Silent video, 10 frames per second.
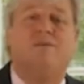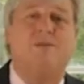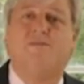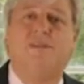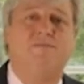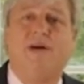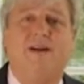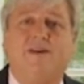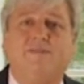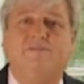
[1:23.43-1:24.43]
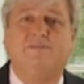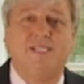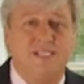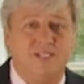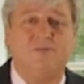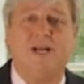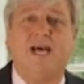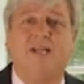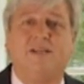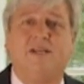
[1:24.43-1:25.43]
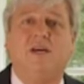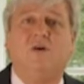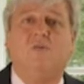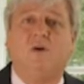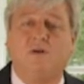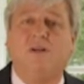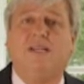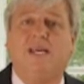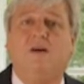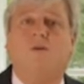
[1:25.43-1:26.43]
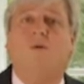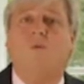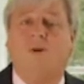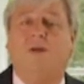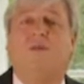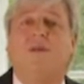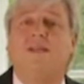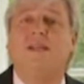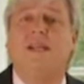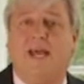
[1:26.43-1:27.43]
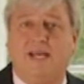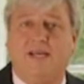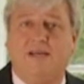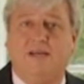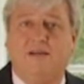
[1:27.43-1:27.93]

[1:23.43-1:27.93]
It doesn't matter. This is the reality. We're going to deal with today.